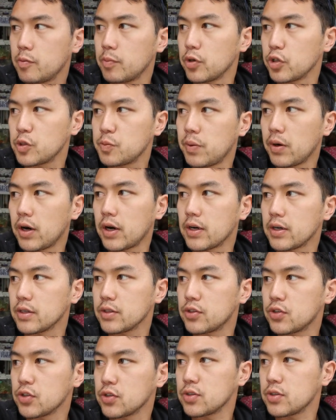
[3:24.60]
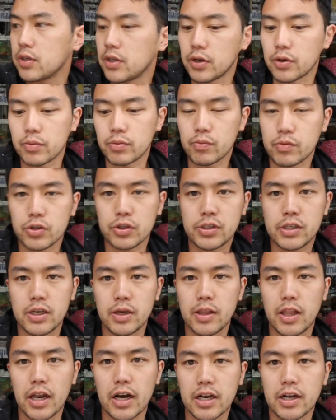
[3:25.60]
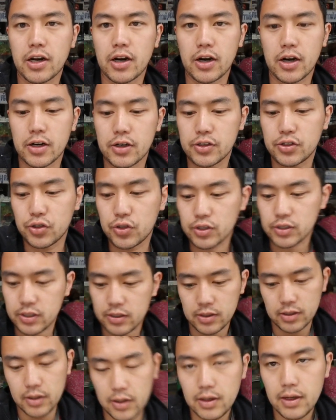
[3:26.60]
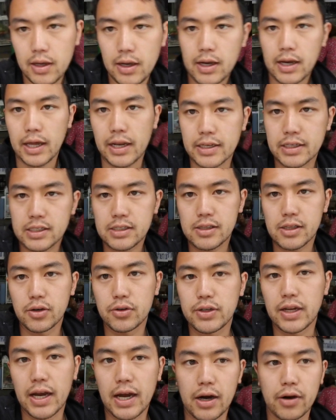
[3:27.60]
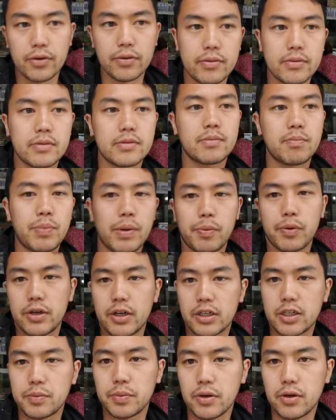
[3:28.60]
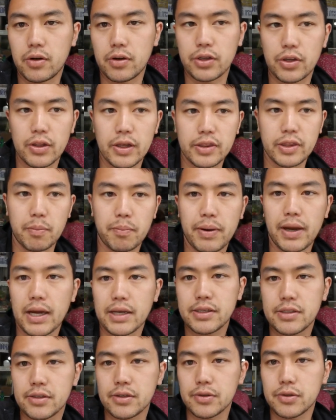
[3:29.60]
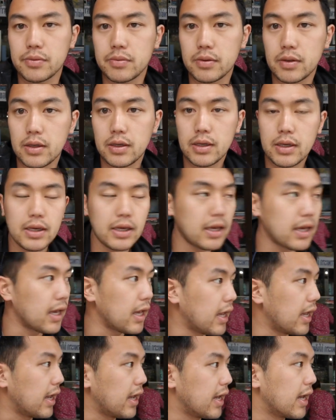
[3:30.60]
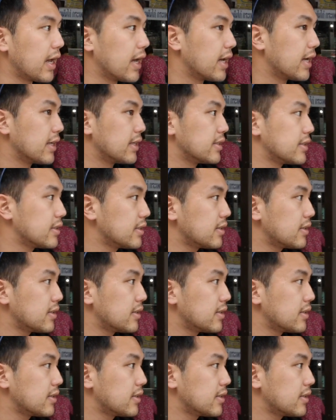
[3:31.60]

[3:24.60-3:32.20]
Most part, it's just, you know, you see a lot of cars, so just kind of slow down, be predictable, and you let them pass you. And